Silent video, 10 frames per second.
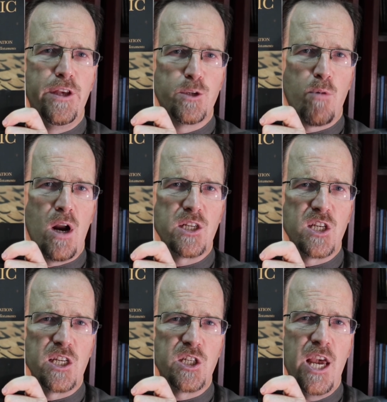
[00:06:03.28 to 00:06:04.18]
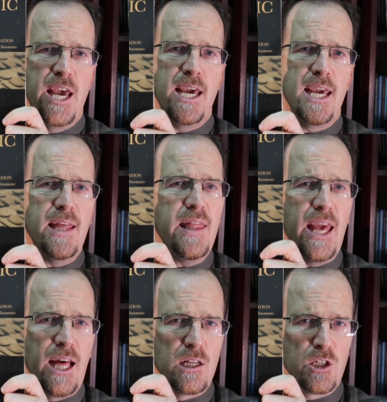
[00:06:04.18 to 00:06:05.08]
this process in the
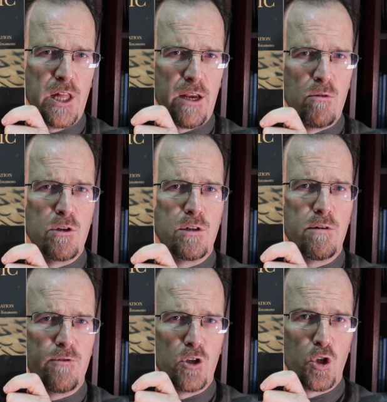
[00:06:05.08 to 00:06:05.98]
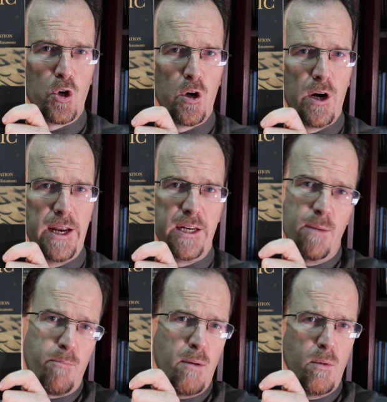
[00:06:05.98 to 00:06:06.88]
English language for sure, and
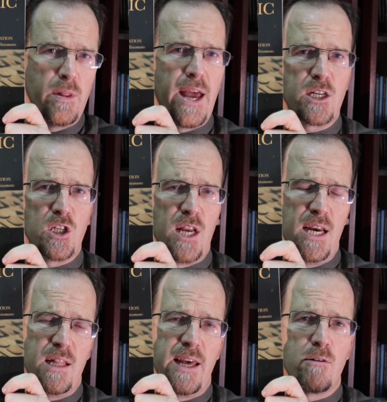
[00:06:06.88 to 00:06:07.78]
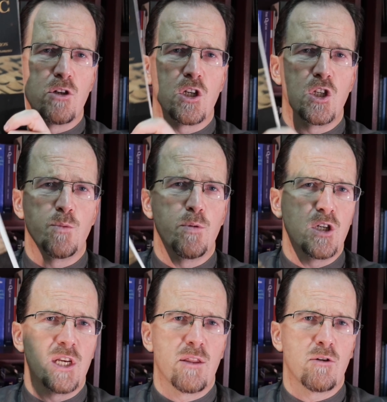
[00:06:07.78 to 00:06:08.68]
probably actually in any language, because he's
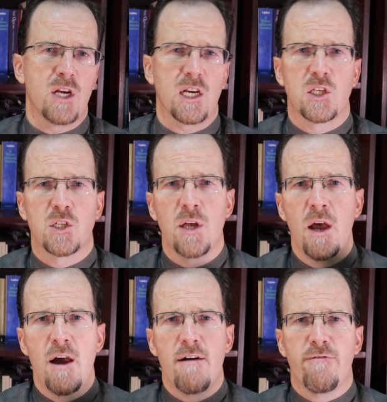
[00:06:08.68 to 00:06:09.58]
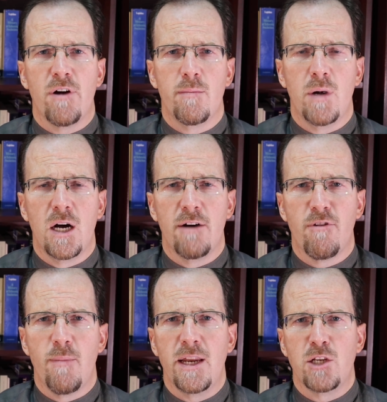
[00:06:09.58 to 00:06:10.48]
put together texts from
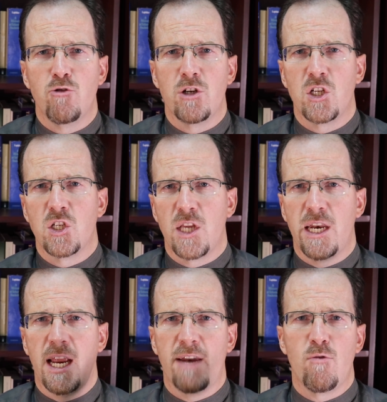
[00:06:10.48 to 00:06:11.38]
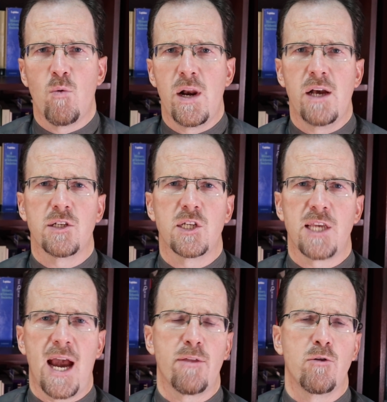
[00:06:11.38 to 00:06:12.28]
many traditions that not everyone else has
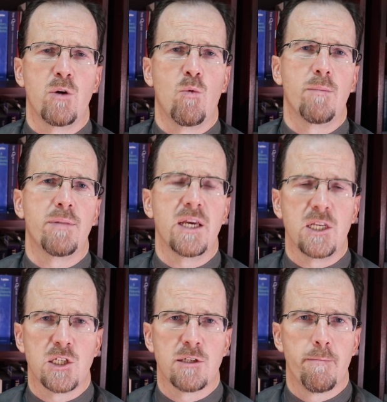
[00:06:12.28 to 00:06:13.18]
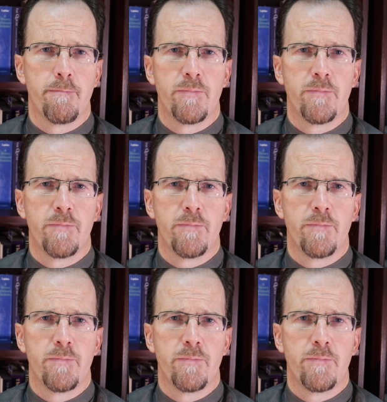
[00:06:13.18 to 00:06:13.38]
gathered in one place.